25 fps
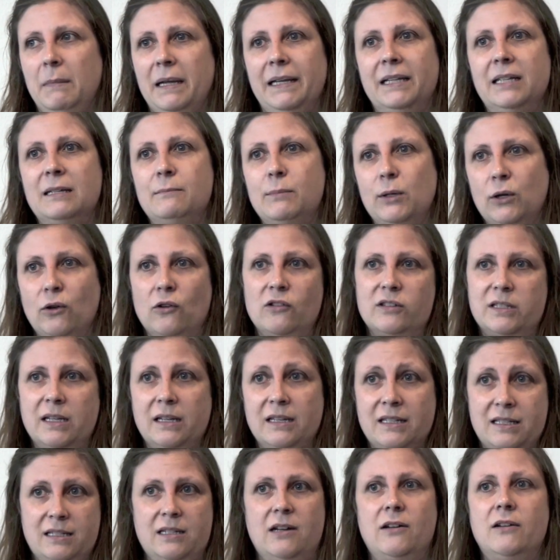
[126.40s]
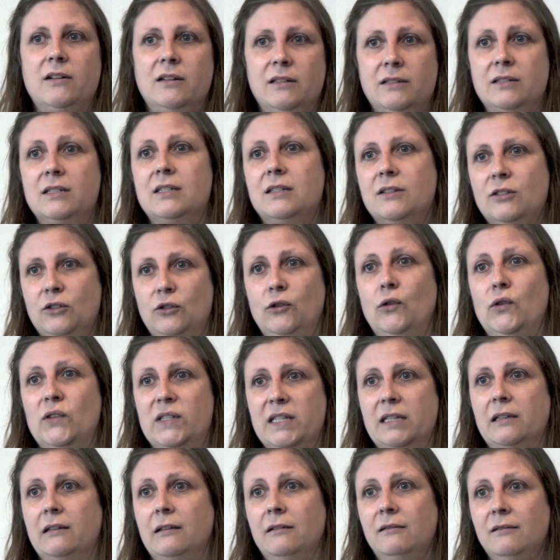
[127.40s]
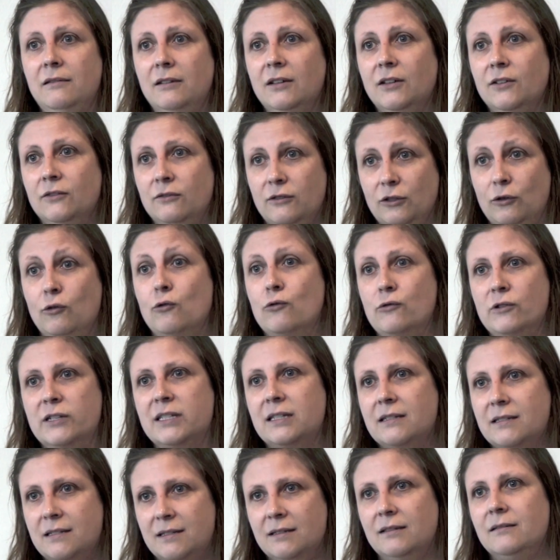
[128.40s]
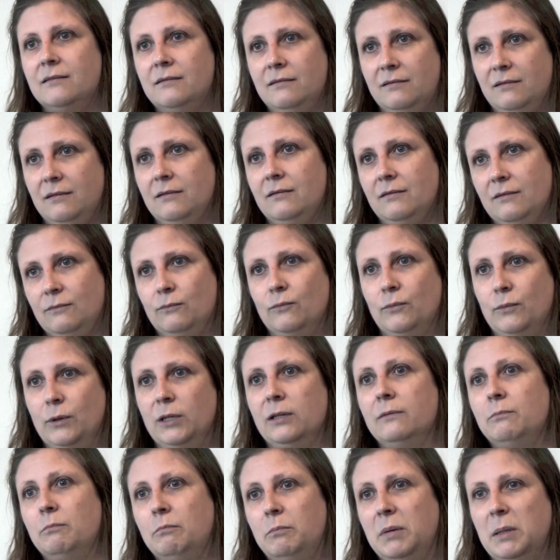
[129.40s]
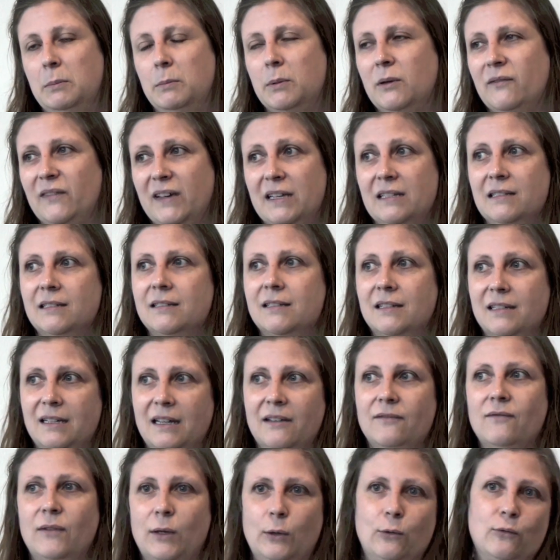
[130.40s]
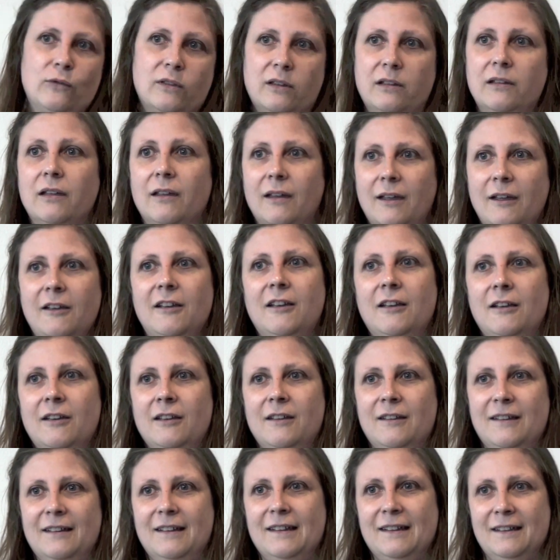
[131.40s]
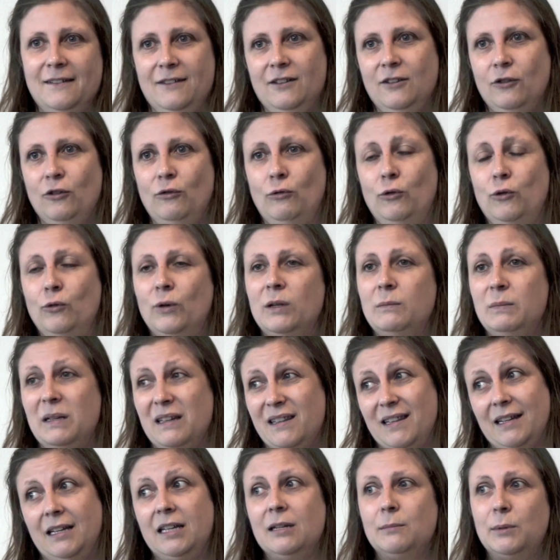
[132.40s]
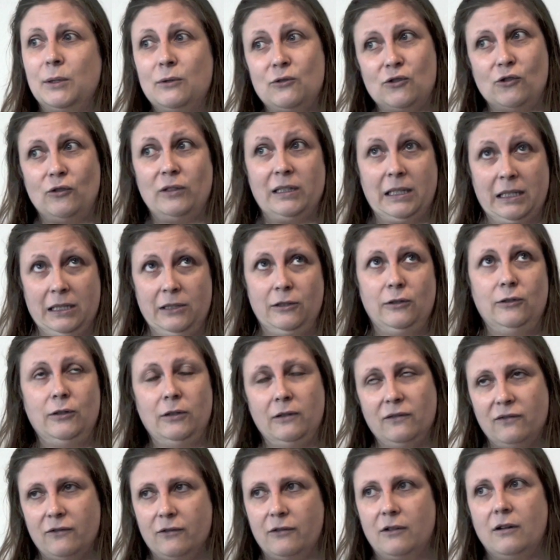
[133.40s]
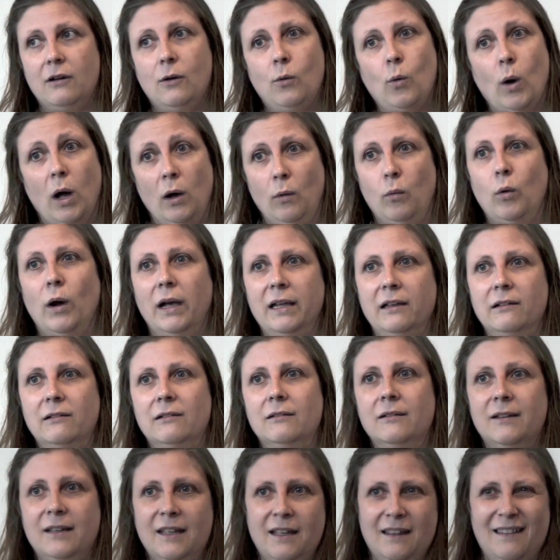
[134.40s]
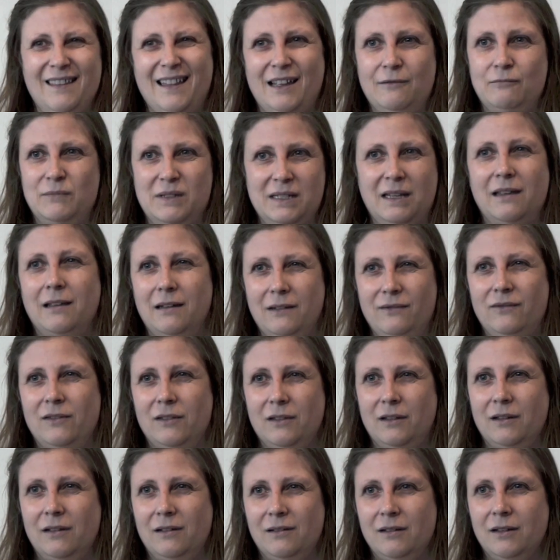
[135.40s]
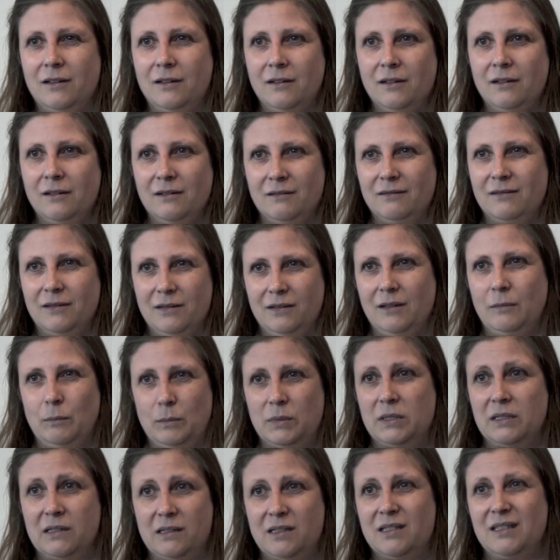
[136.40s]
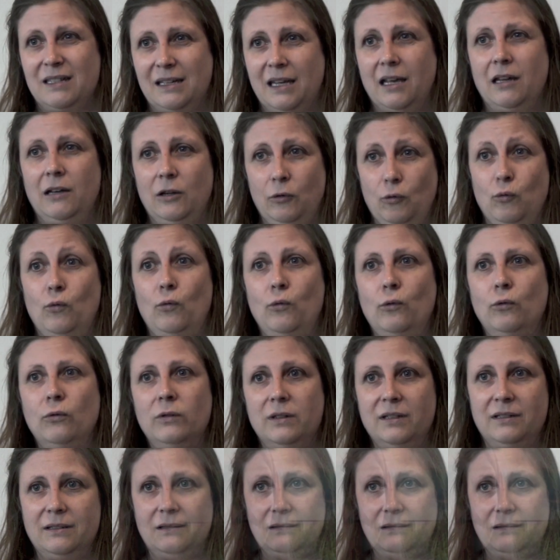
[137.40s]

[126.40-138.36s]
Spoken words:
mainly because I'd started using the courses that were being provided and I felt that although I'd been thinking about joining the union for a while, that was kind of the impetus to kind of go.